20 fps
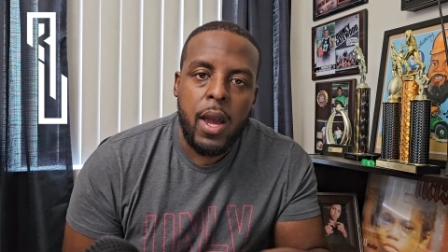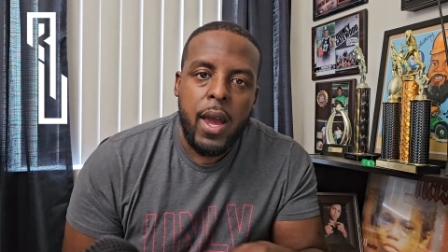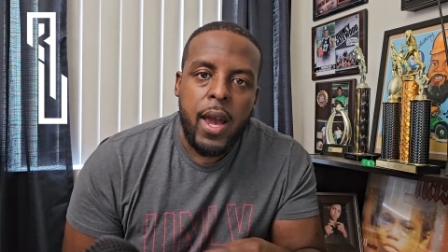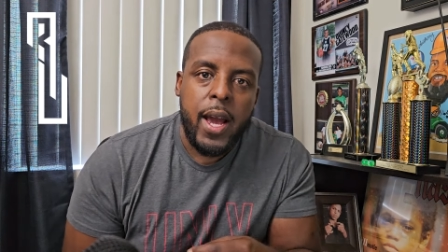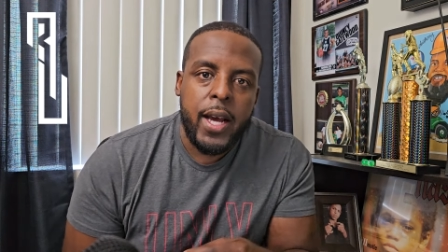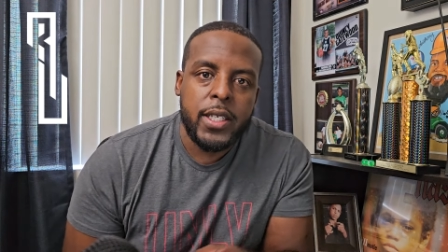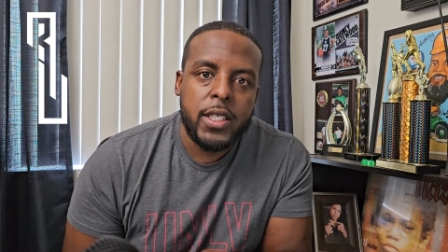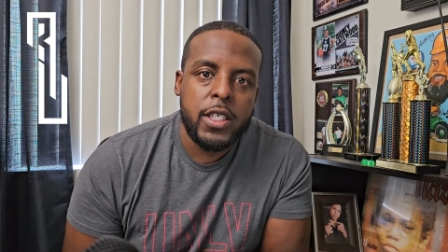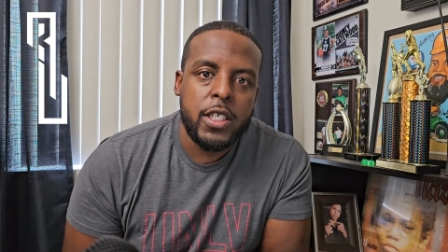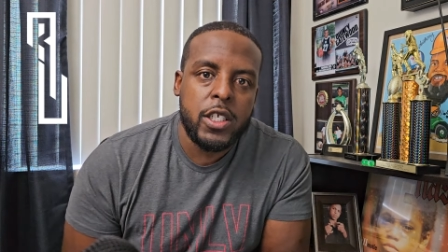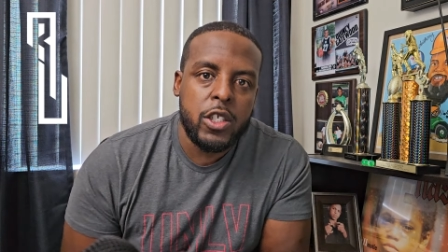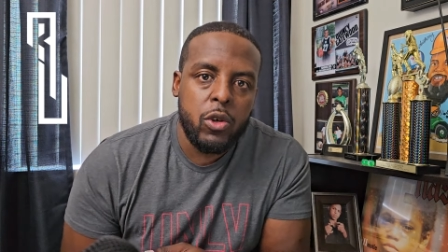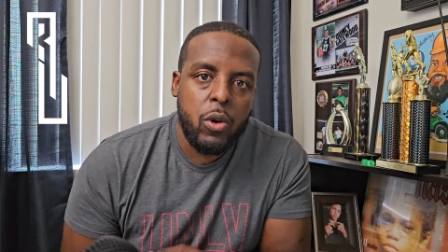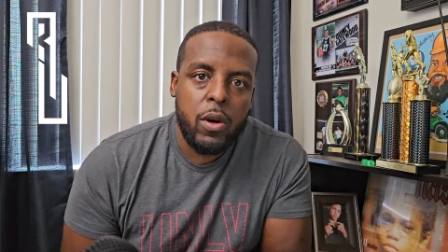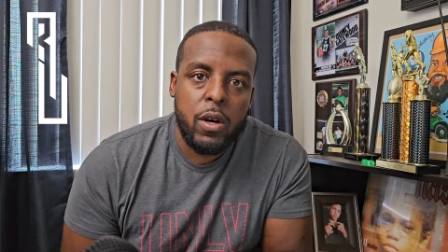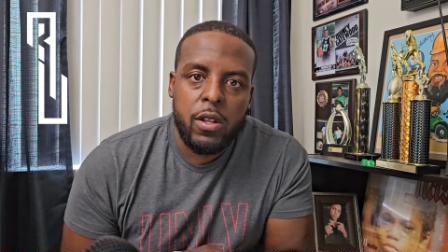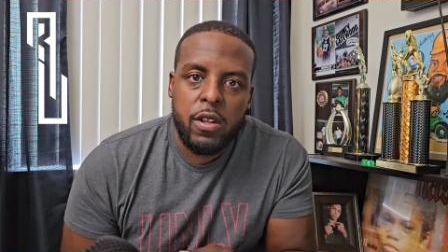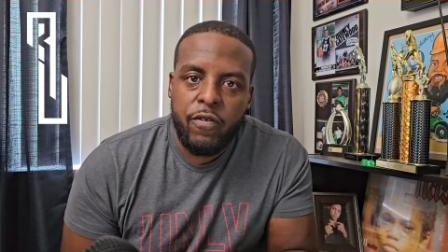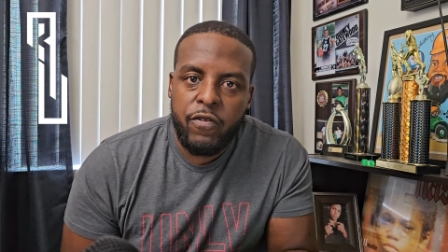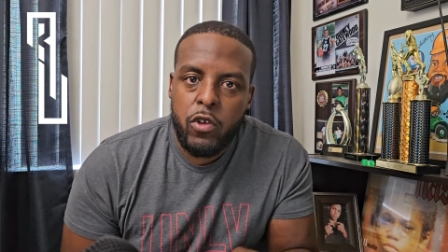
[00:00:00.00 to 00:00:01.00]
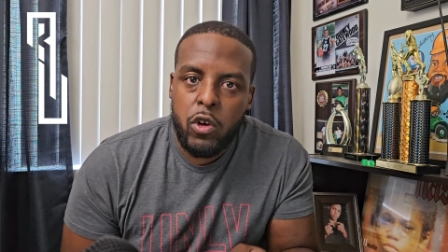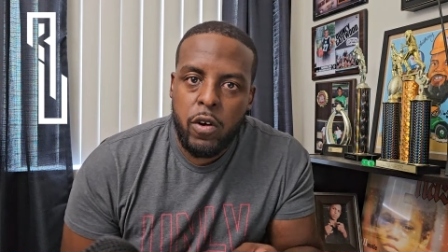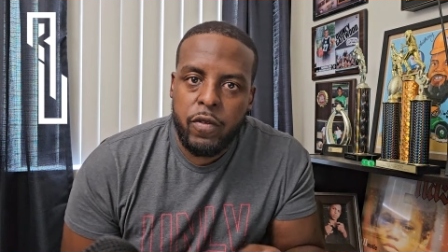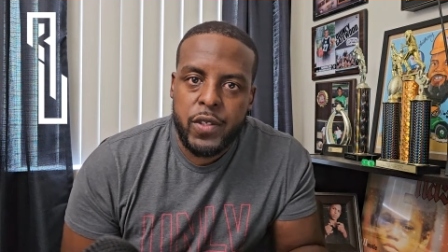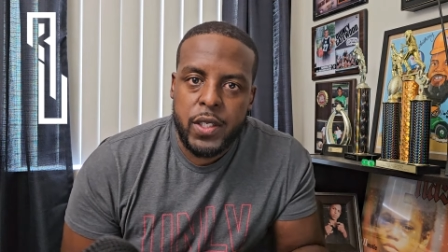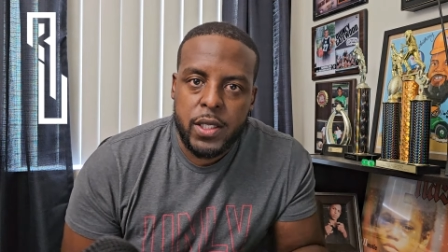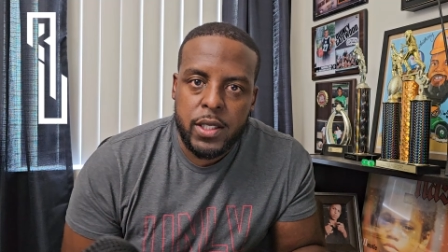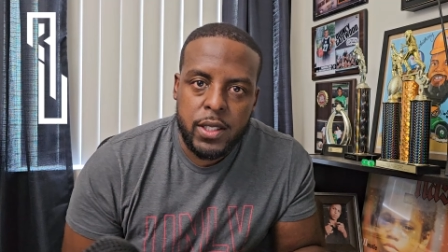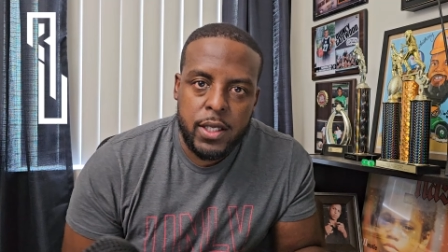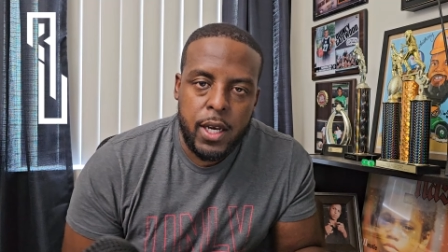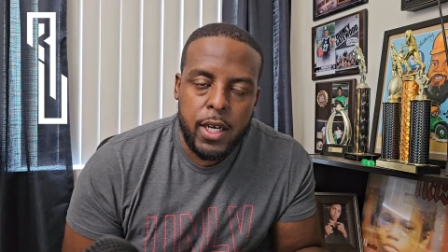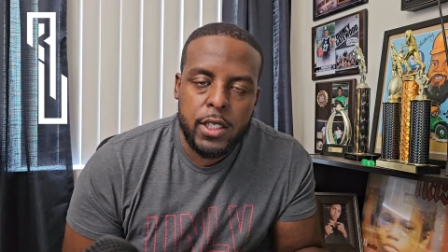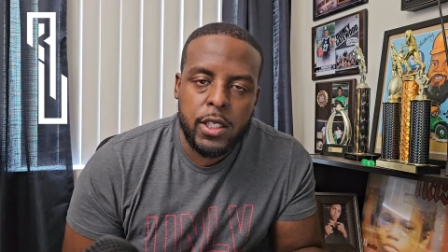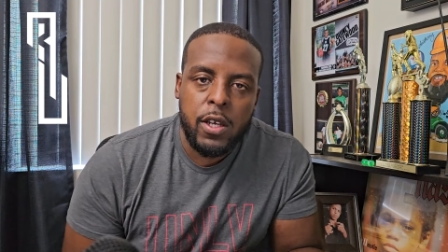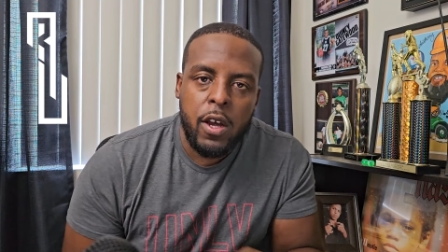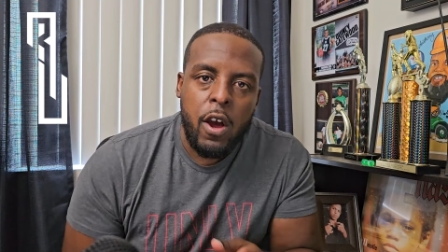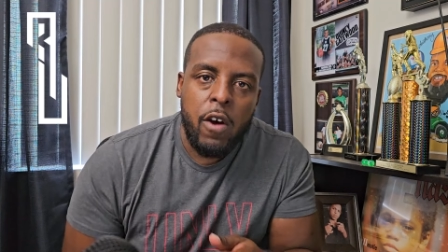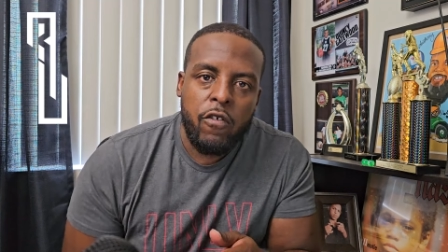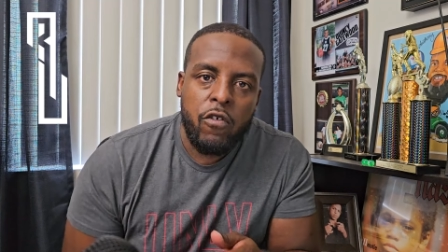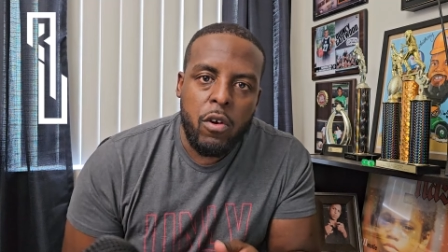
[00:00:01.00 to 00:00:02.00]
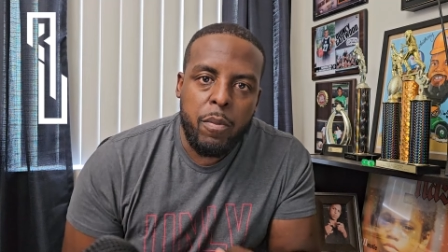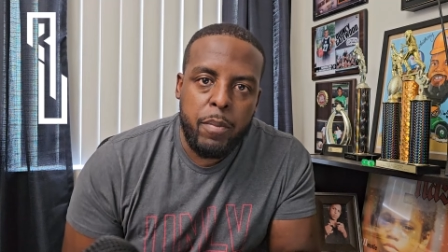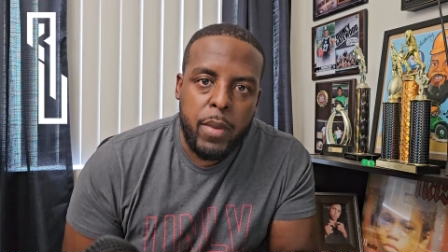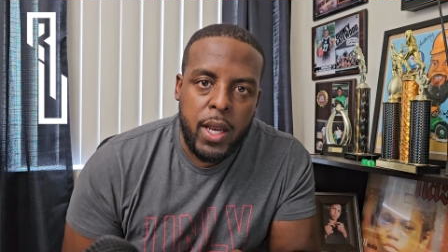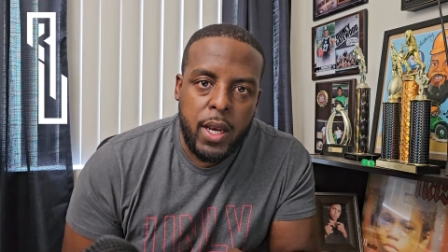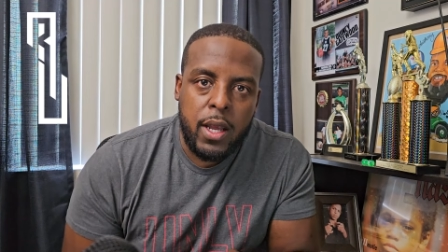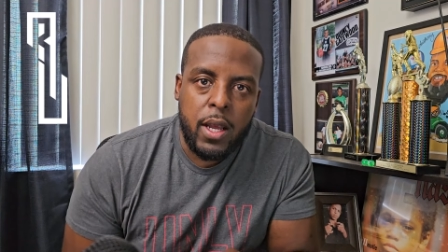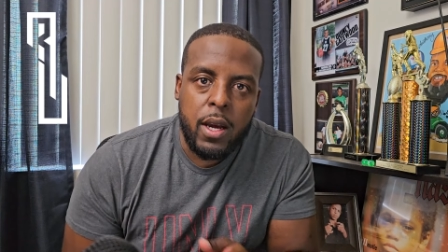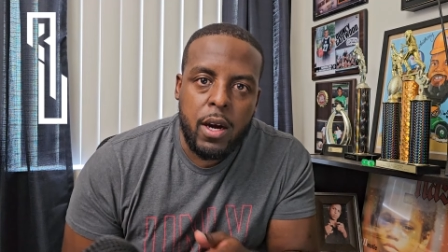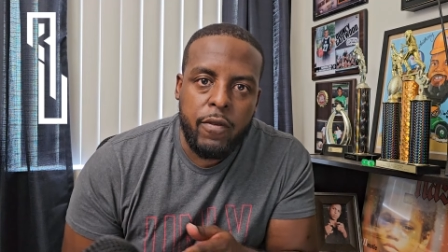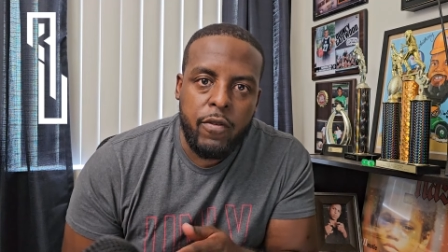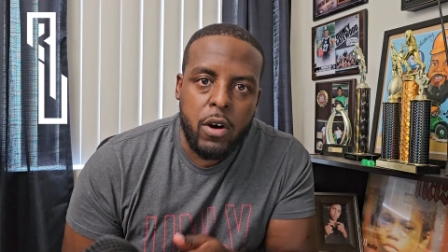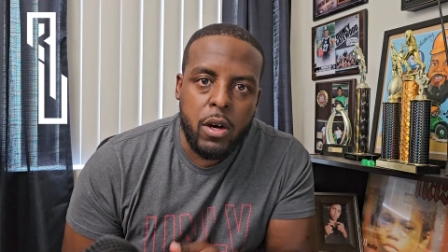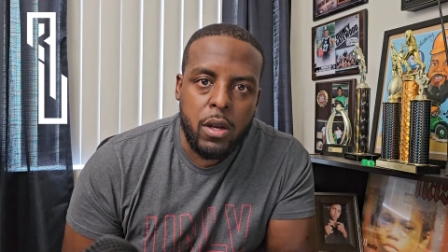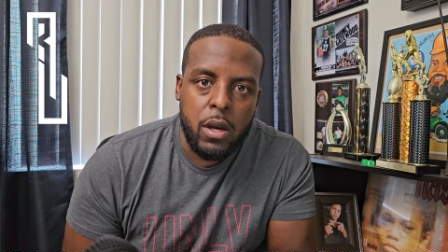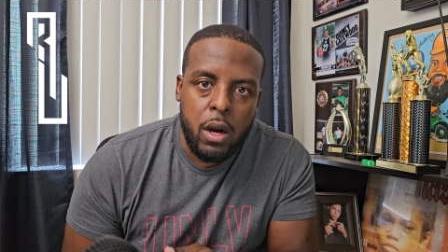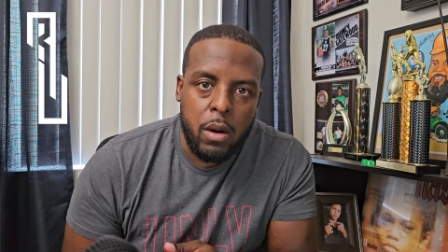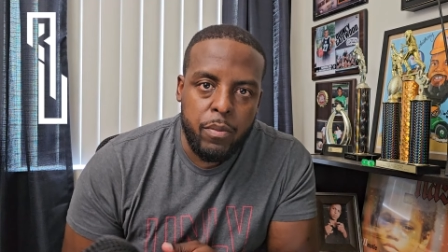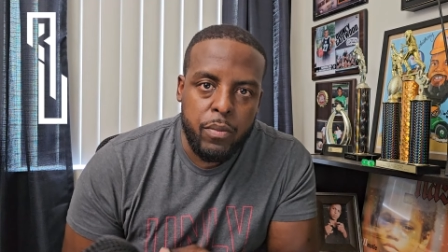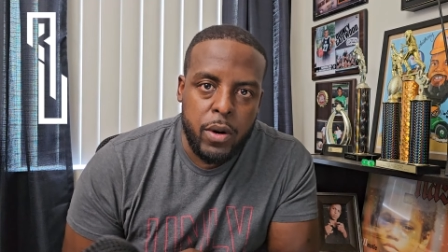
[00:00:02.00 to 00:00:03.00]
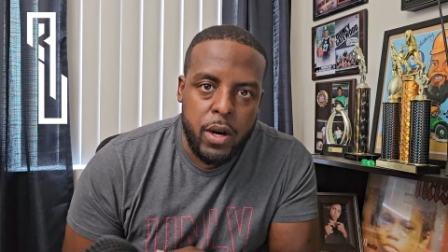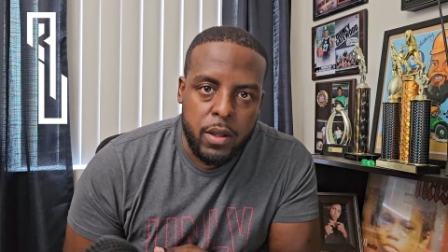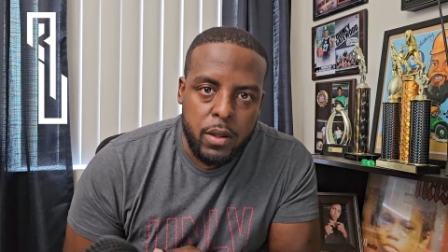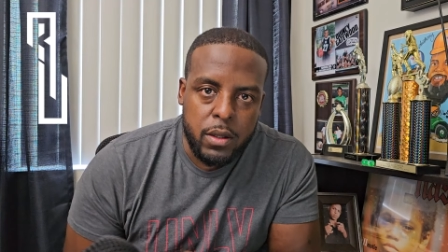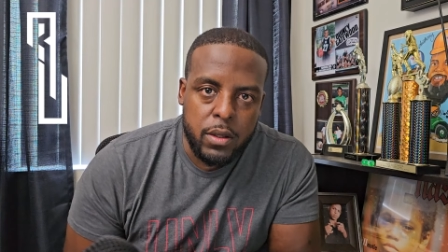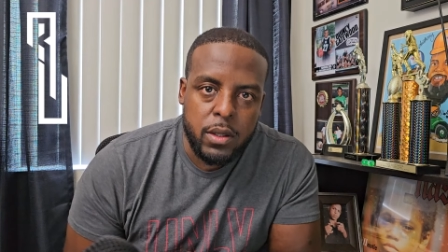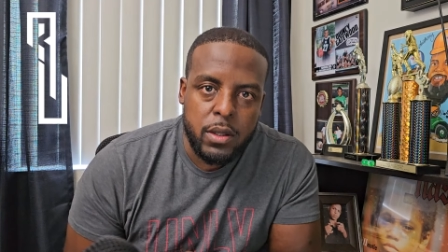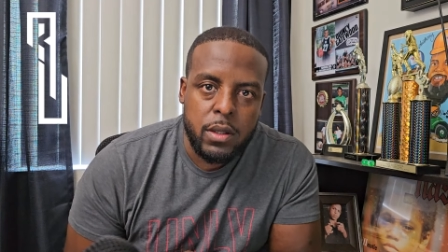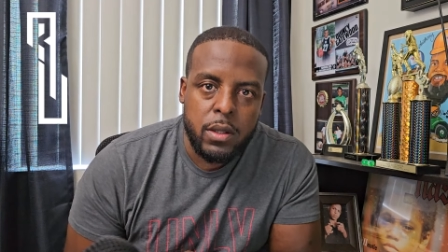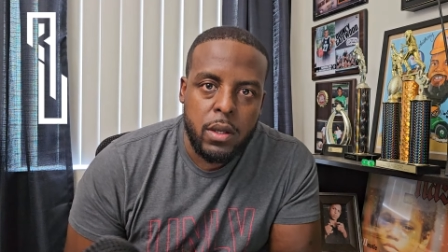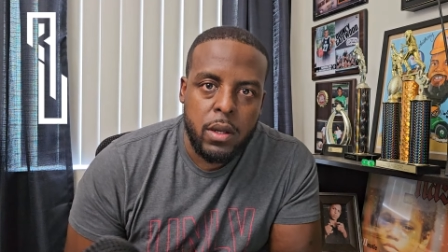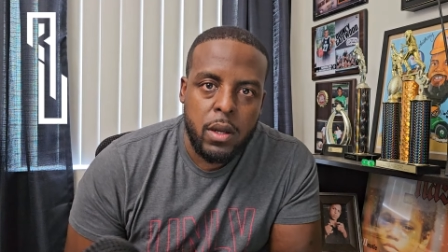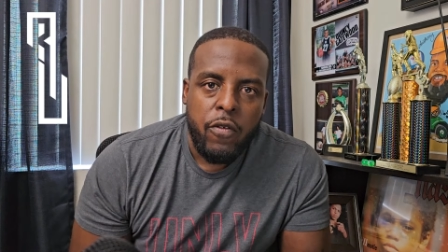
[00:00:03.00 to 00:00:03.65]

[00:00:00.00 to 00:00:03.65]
has distorted the view of success for many of our young brothers.